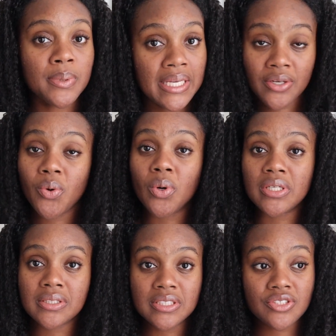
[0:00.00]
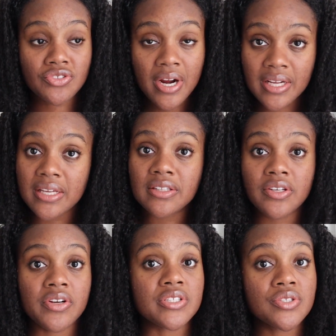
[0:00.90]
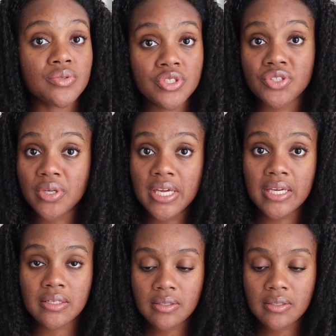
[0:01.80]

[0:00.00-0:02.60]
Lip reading: plan accordingly. Try to get there as soon as you can.